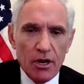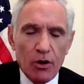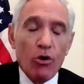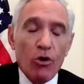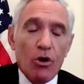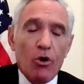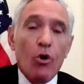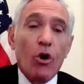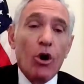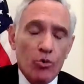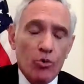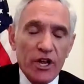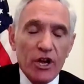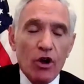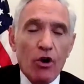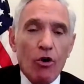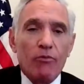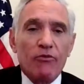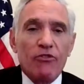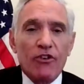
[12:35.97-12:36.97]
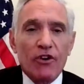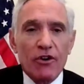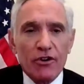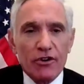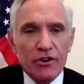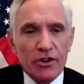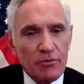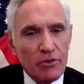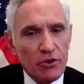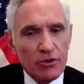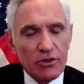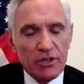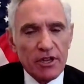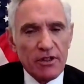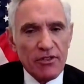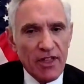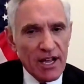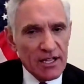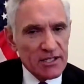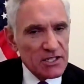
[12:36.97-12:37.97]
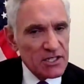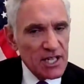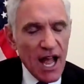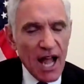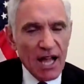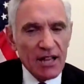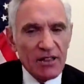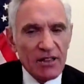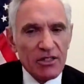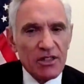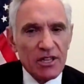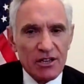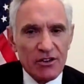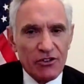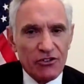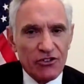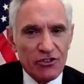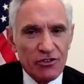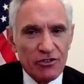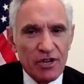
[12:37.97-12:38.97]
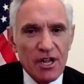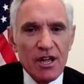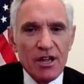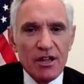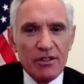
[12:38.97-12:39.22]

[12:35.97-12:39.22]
or we hope for herd immunity. That's not the issue.